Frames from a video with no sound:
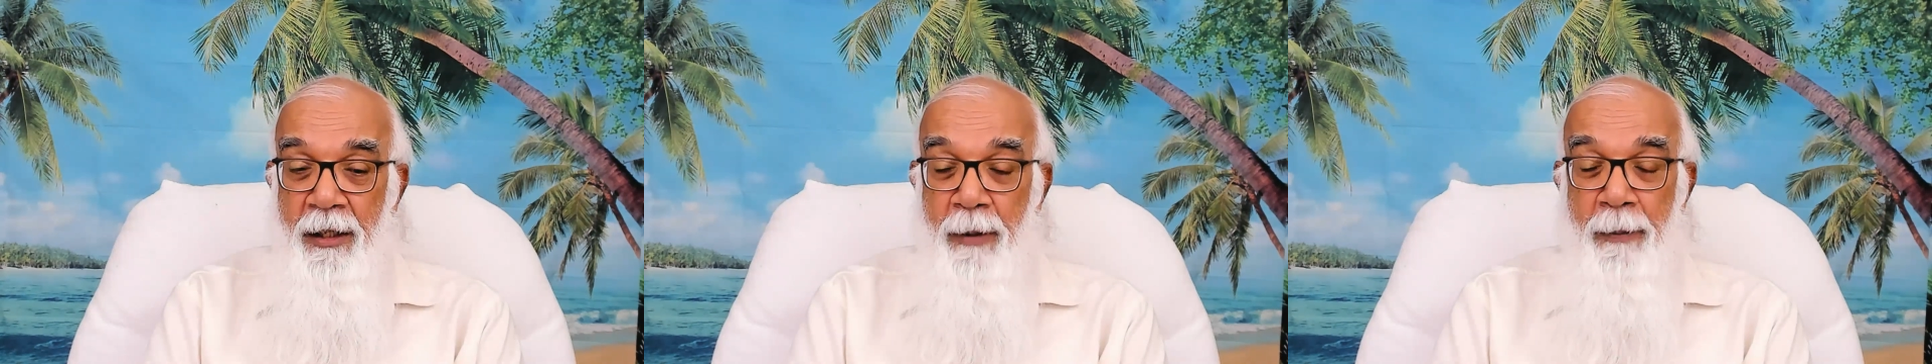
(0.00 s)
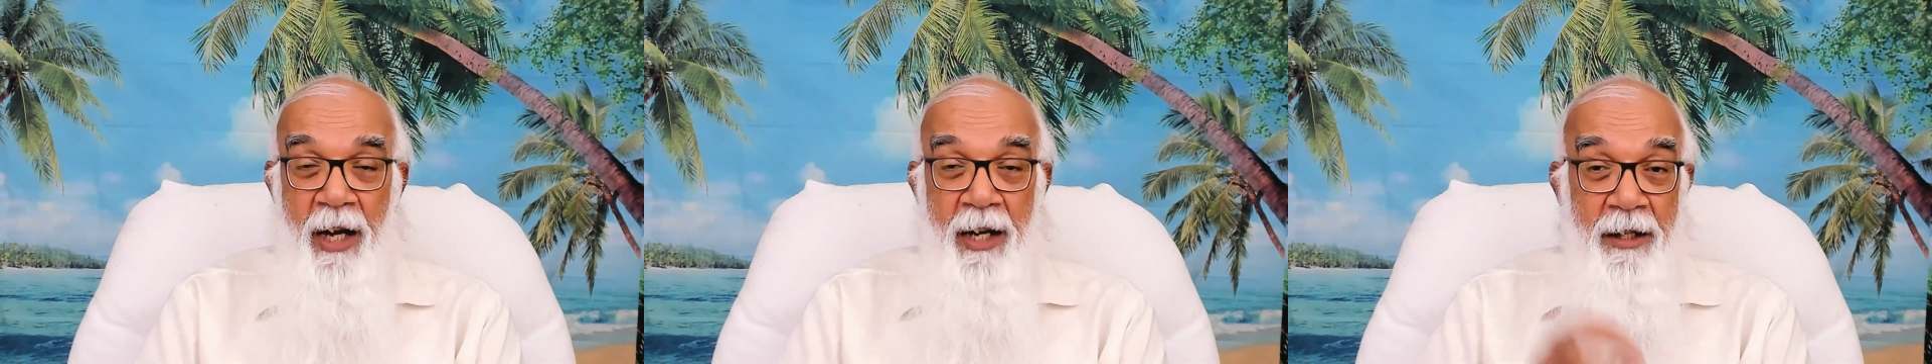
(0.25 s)
The
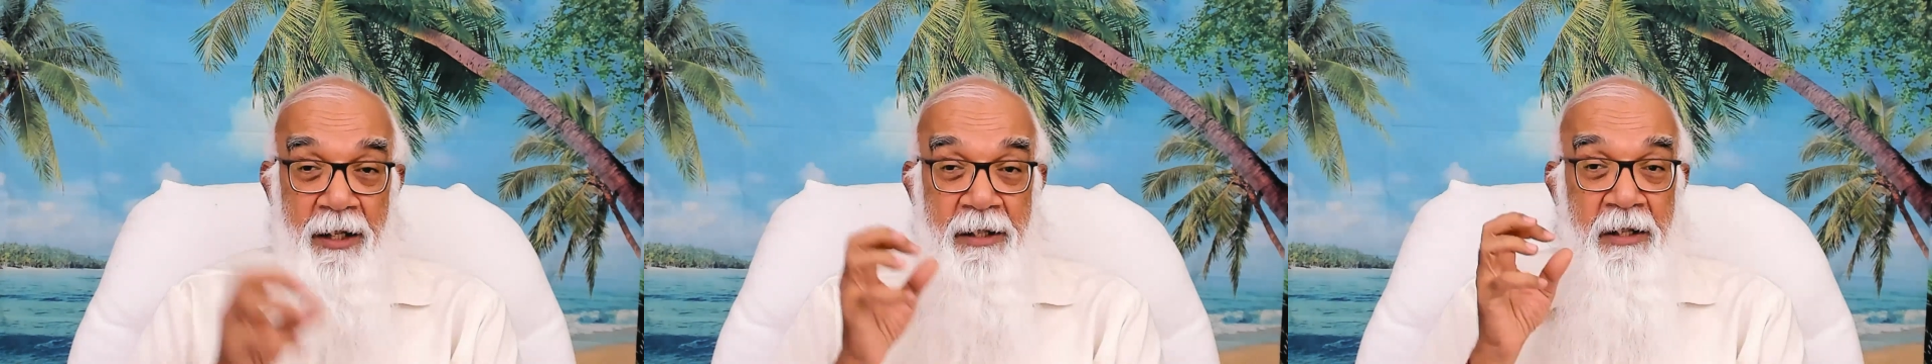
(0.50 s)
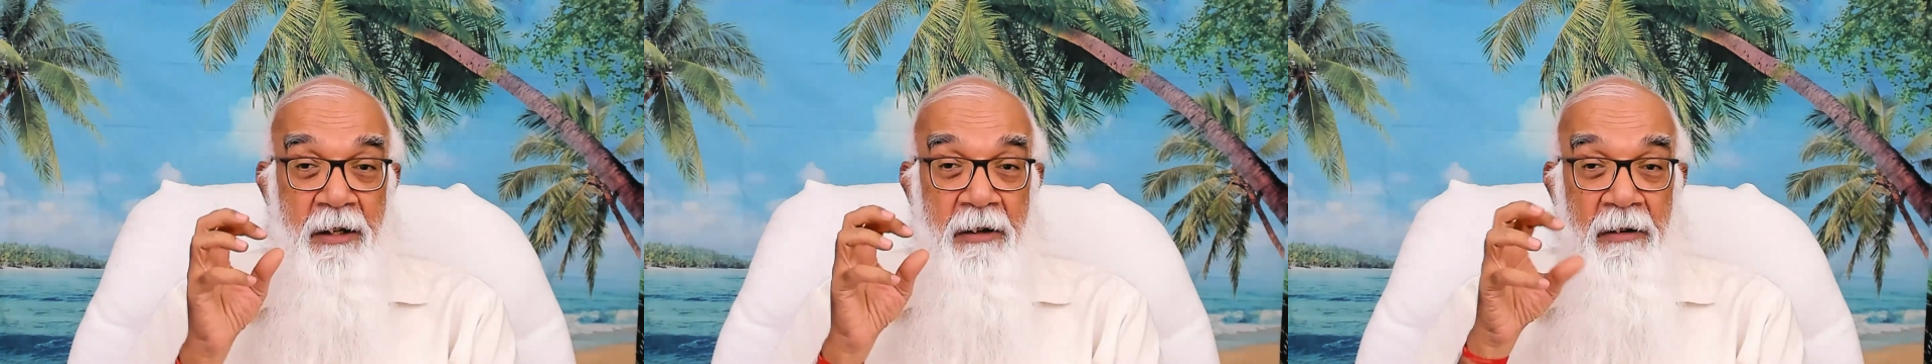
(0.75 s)
mind
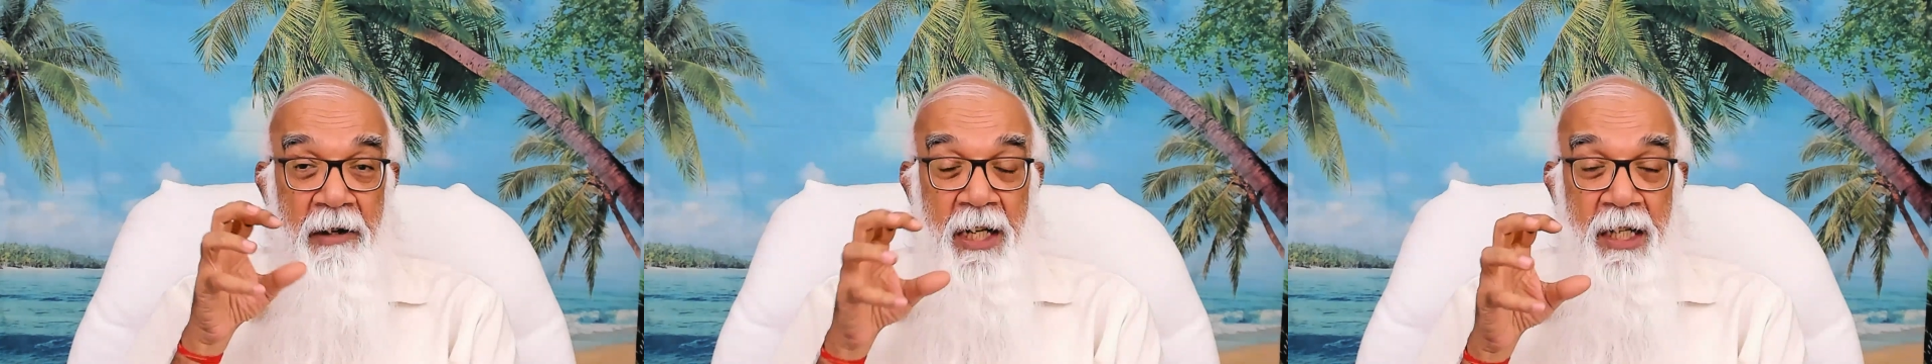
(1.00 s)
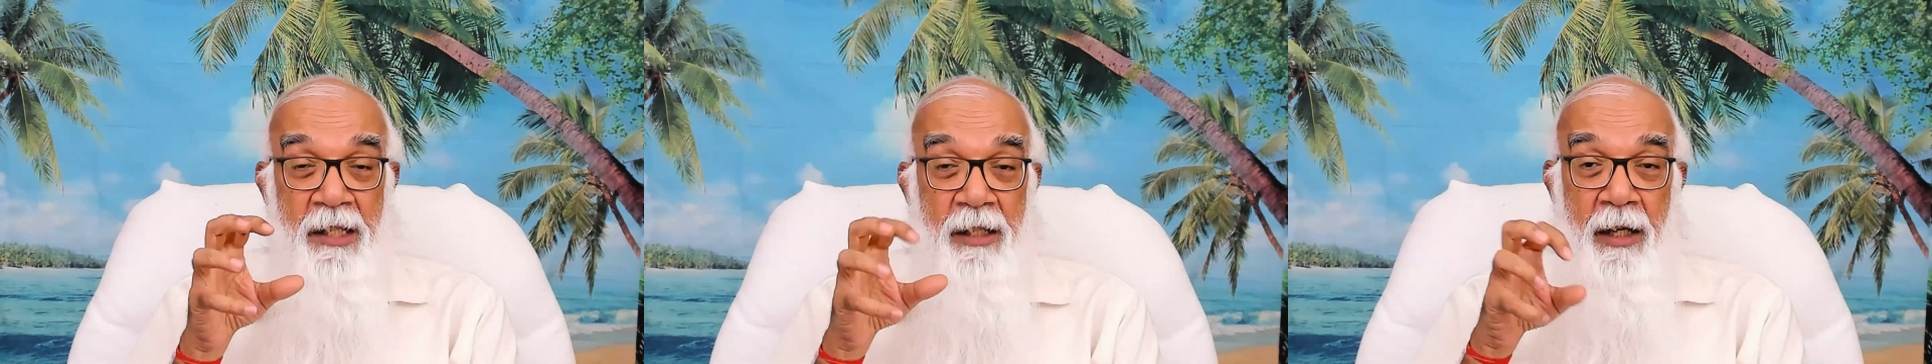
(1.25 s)
has
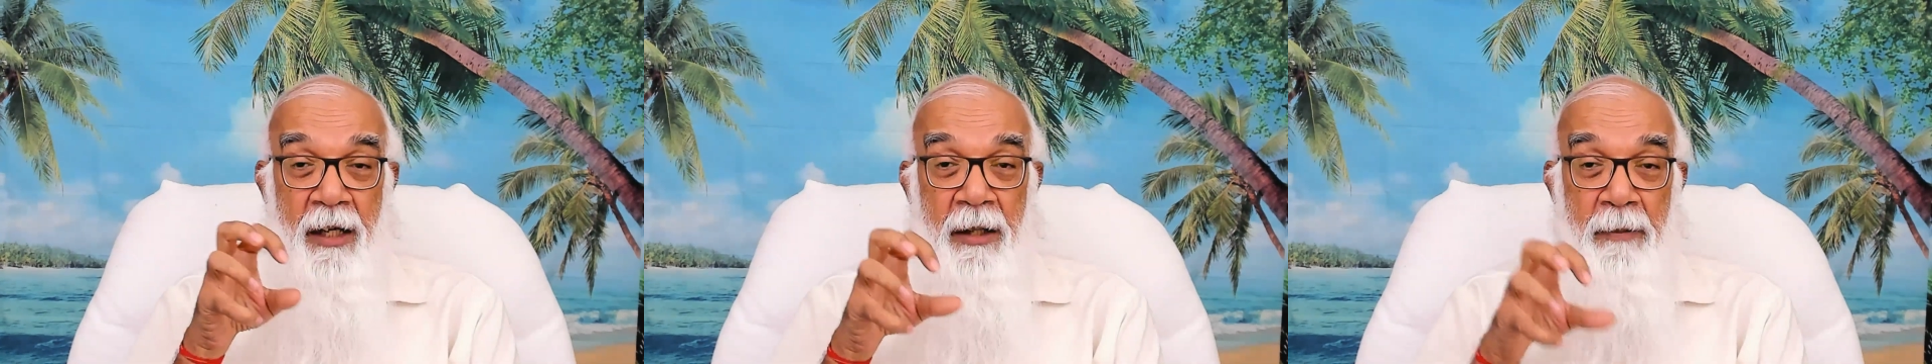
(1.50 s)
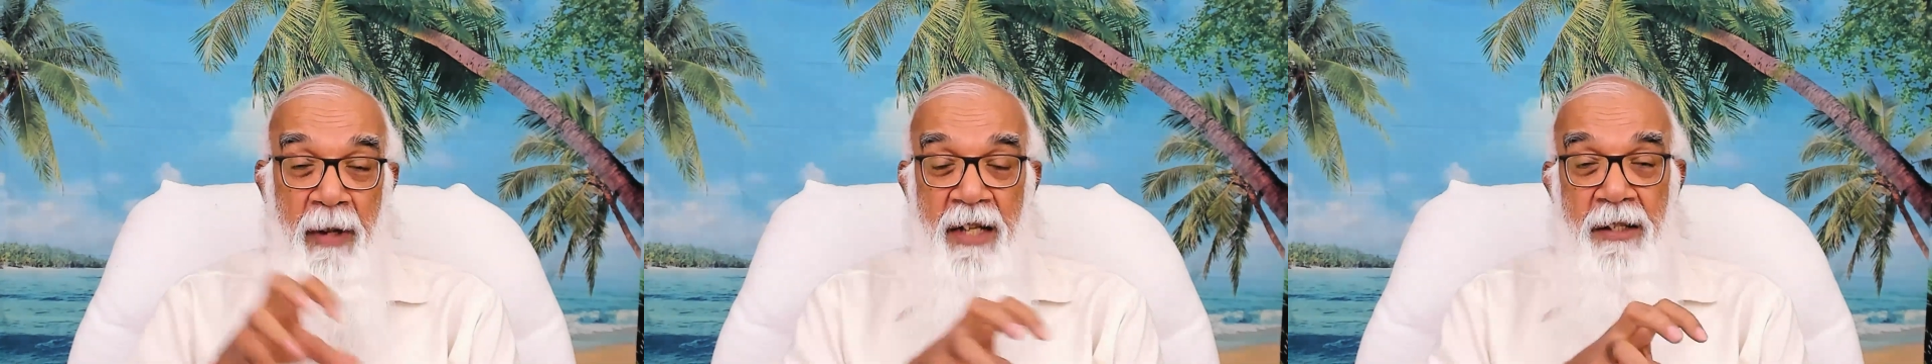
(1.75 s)
created an
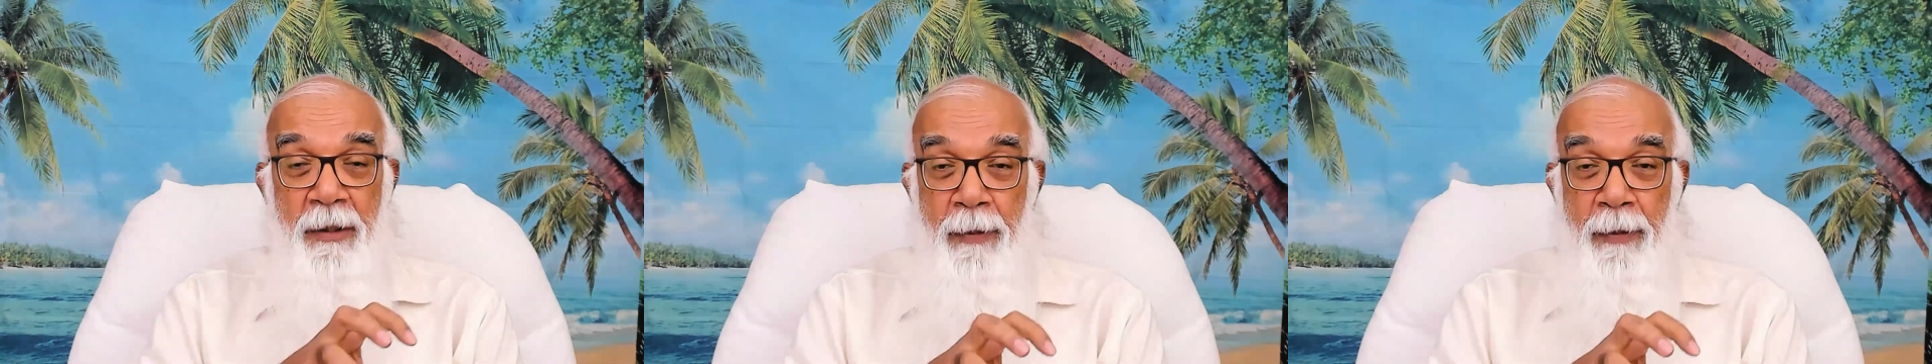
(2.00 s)
image